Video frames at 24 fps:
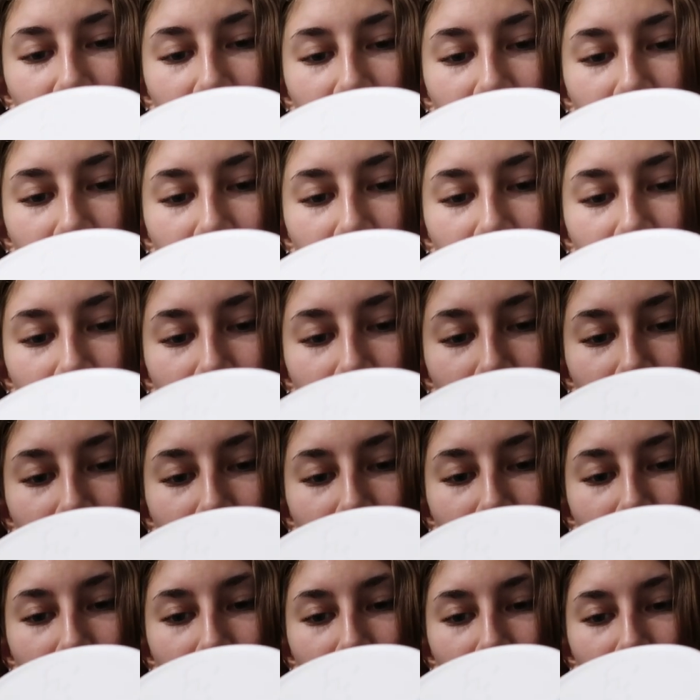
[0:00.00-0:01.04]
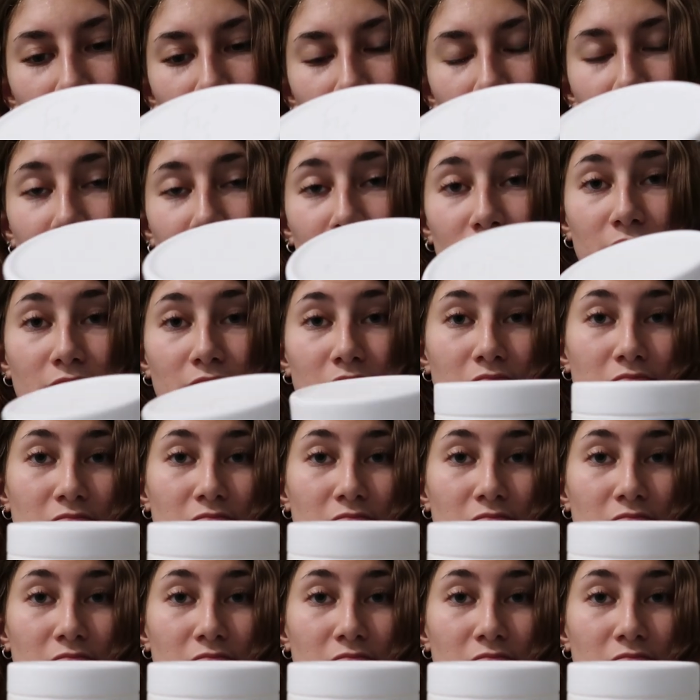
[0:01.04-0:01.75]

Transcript: No one is speaking in this clip.